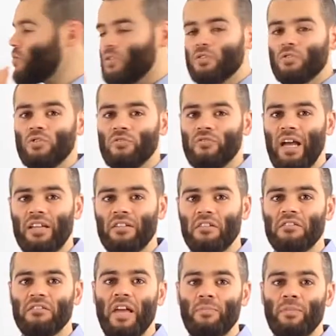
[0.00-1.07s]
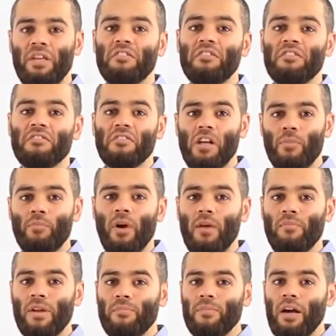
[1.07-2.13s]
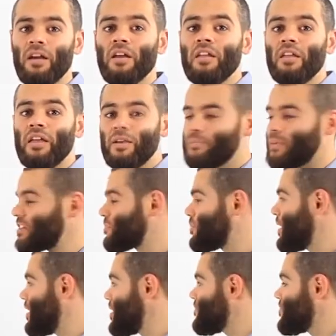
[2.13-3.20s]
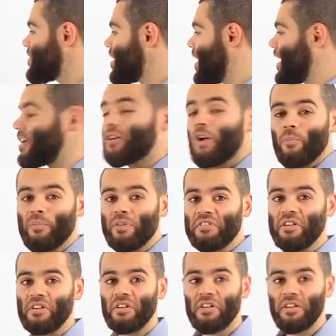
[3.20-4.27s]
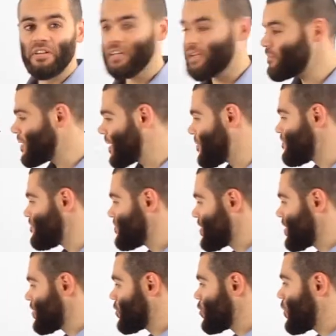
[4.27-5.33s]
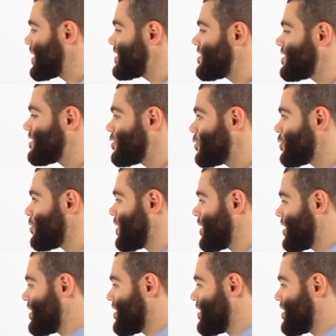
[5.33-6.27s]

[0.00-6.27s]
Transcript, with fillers: more than two factors, that means it's not a prime number, it must be a composite number. 22.